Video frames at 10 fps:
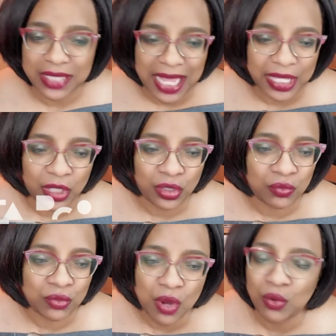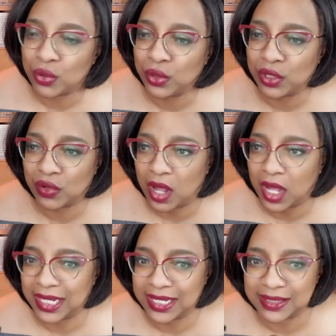like you know who your
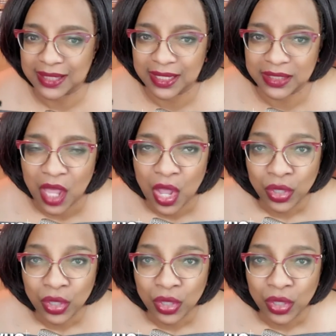audience is.